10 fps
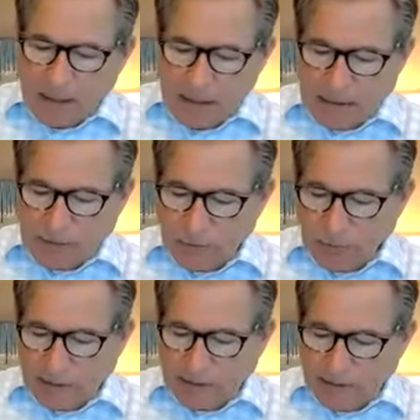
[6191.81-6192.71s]
And you know
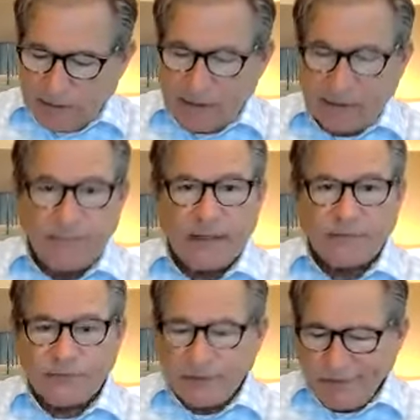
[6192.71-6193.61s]
what I did? I
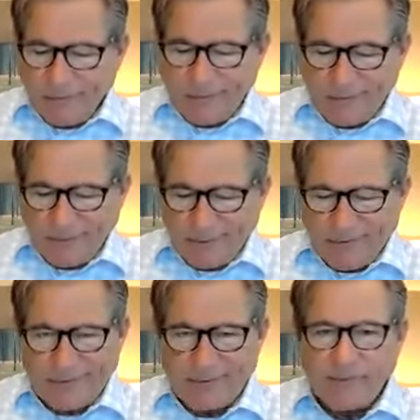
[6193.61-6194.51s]
said, you know what I'm going
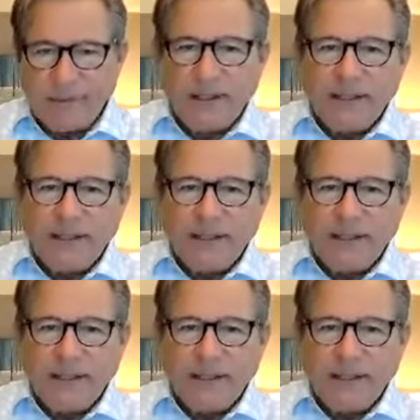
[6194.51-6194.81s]
to do?